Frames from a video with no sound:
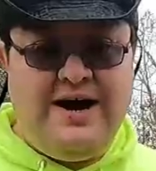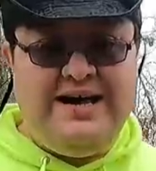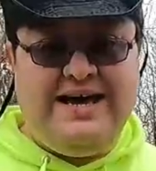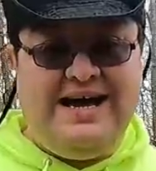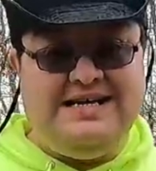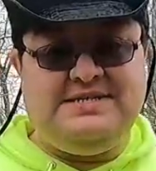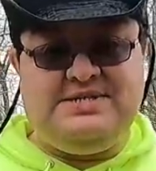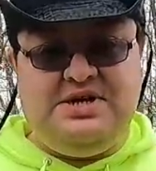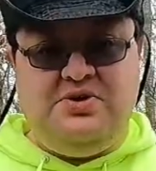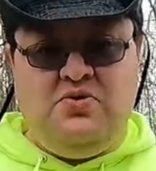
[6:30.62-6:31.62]
right, guys,
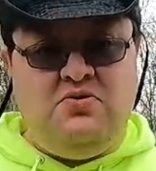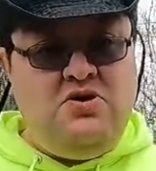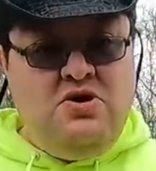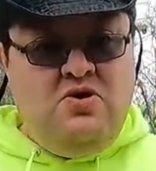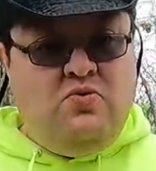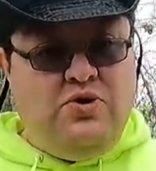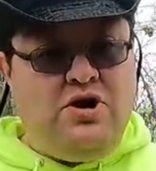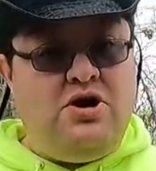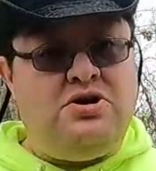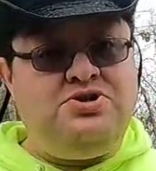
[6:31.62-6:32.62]
so
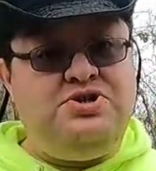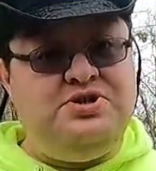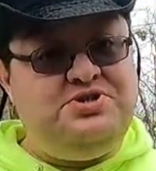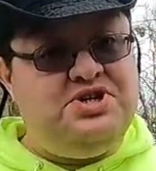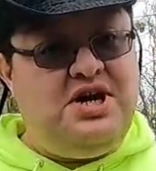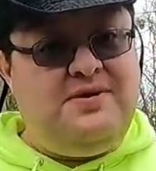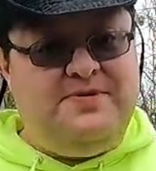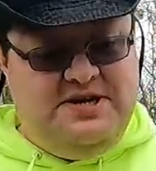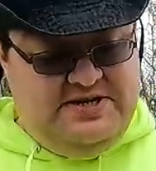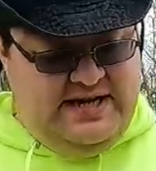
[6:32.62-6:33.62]
we're on to the
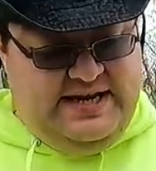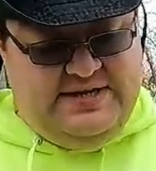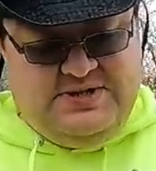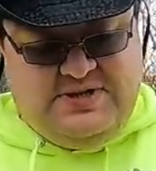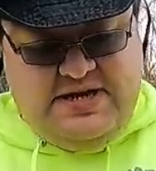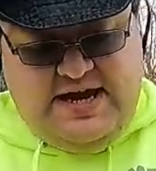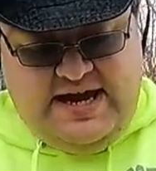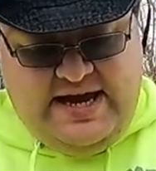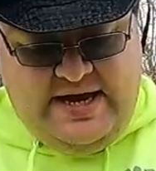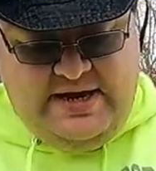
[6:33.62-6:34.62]
chopping test.
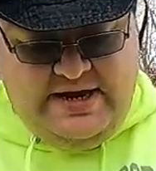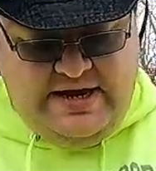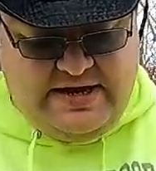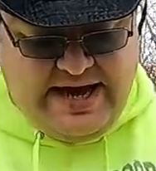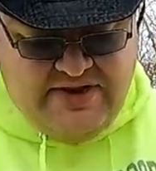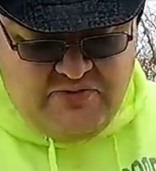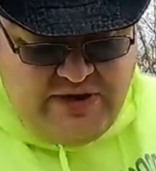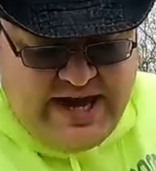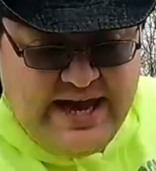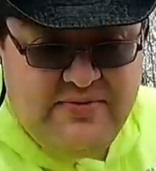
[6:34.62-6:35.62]
And guys,
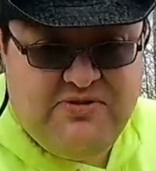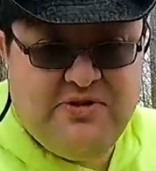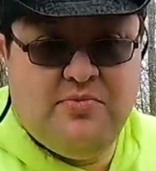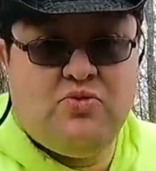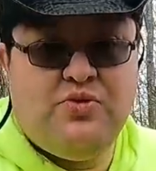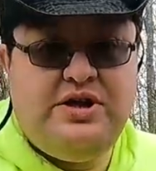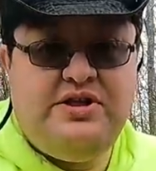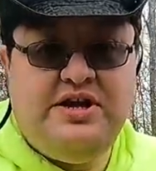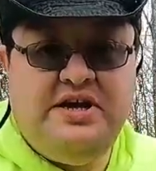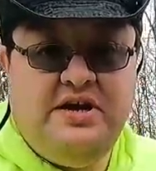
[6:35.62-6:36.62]
we have some
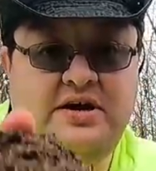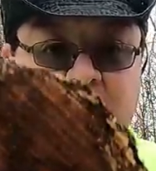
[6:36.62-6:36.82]
really